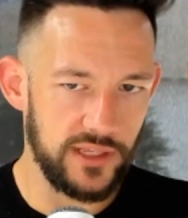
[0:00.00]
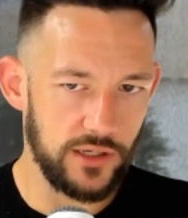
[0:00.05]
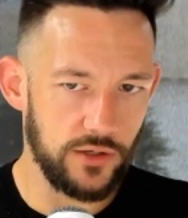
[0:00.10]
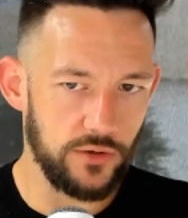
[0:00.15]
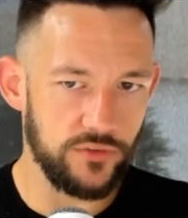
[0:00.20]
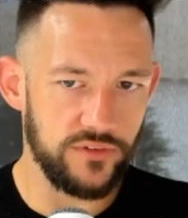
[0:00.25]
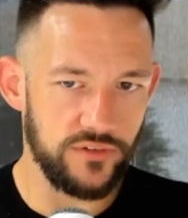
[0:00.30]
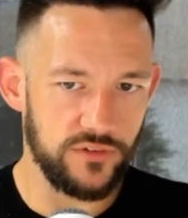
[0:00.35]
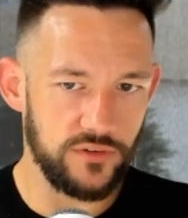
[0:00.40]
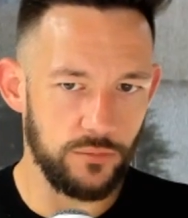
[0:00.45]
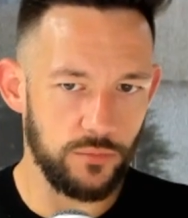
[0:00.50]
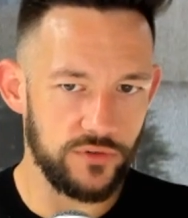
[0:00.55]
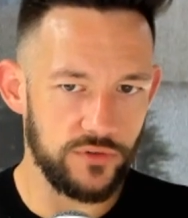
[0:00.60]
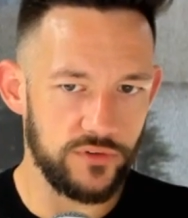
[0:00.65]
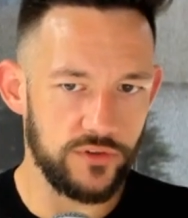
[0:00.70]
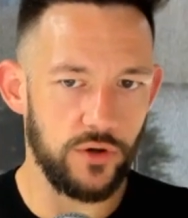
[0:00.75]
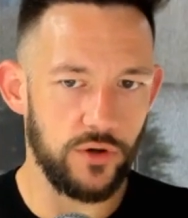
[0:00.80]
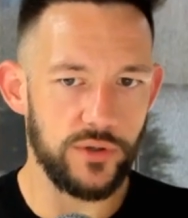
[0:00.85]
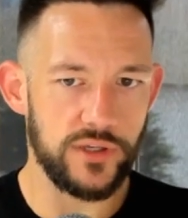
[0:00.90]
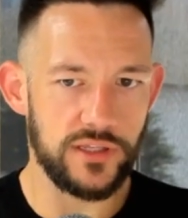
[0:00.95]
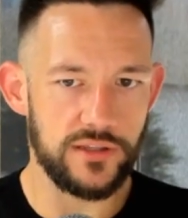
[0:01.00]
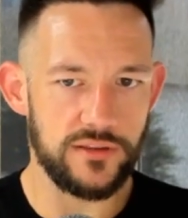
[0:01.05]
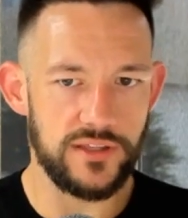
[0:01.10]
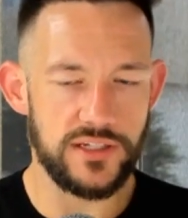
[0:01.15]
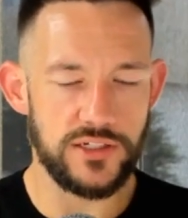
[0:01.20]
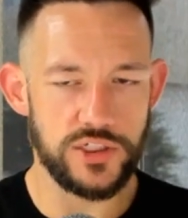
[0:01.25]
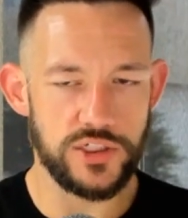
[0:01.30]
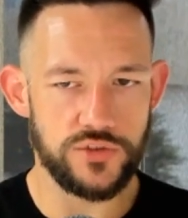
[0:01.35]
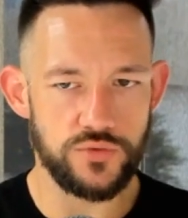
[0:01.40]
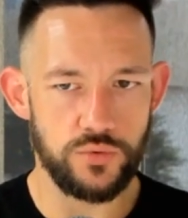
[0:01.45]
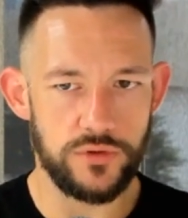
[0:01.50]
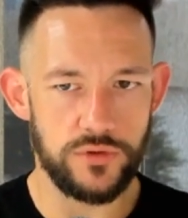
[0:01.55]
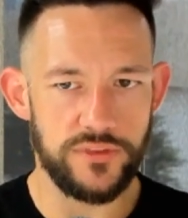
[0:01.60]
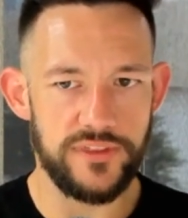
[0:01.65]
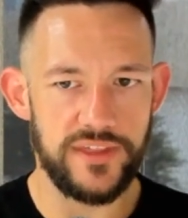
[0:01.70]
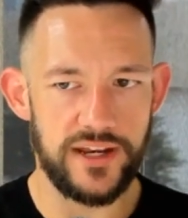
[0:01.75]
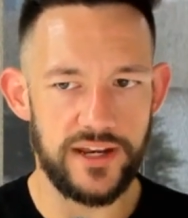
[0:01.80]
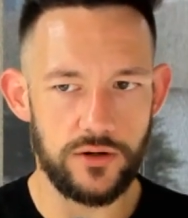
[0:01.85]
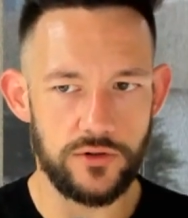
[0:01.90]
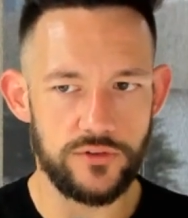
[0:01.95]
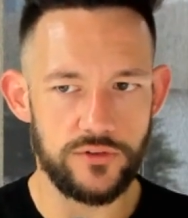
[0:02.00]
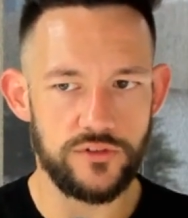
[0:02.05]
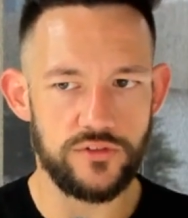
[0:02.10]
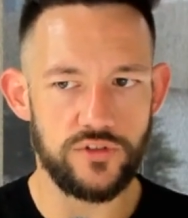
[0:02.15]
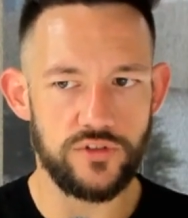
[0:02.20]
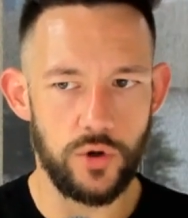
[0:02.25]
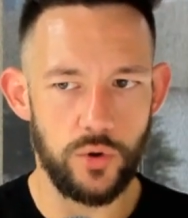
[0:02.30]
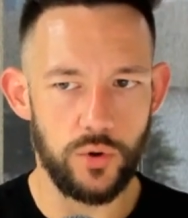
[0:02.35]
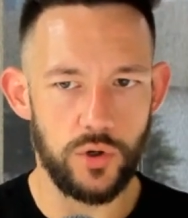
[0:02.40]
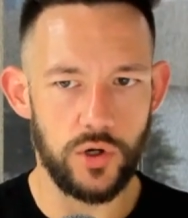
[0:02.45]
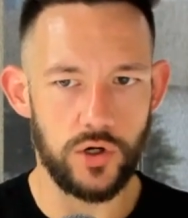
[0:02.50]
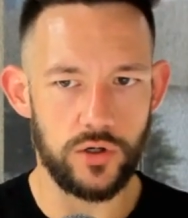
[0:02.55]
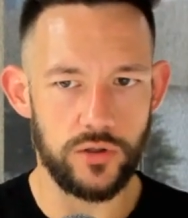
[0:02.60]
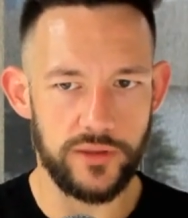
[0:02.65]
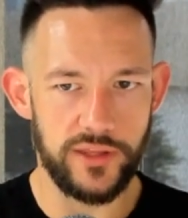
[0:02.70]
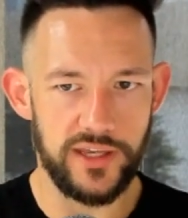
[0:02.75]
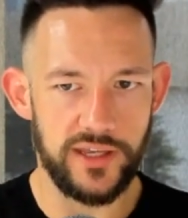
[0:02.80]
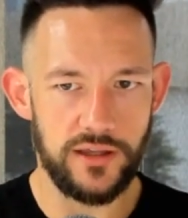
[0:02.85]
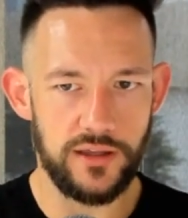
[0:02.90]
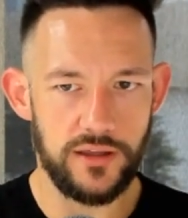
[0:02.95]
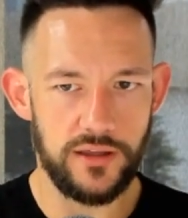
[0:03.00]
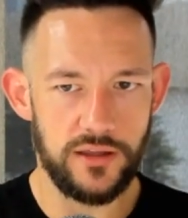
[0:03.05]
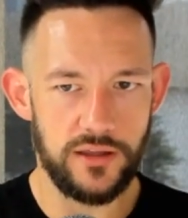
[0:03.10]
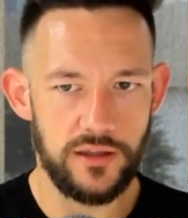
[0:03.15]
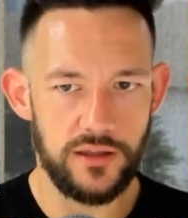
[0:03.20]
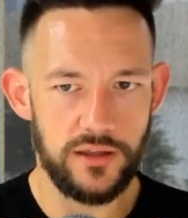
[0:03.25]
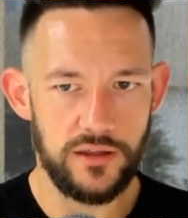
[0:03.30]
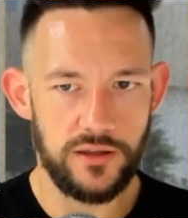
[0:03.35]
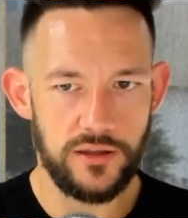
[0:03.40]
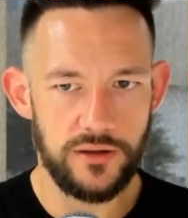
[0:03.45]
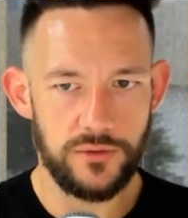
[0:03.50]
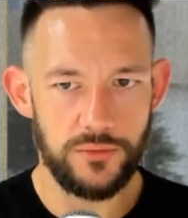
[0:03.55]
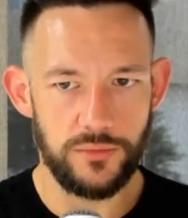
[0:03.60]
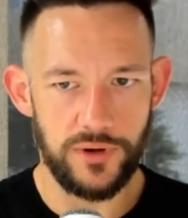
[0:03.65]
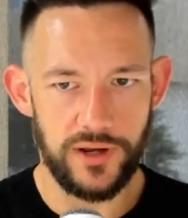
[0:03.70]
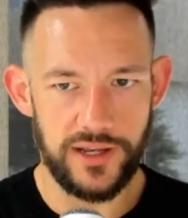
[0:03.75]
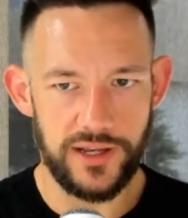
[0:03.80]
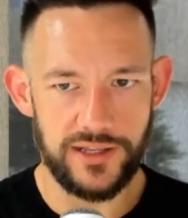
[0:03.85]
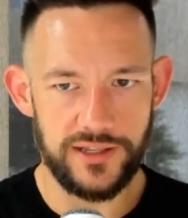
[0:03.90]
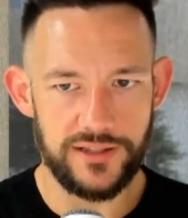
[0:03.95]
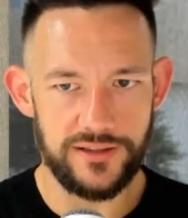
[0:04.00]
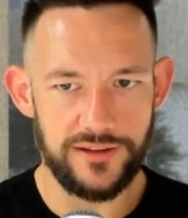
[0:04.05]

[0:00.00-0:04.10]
ecosystem was going. They just were there so early, right?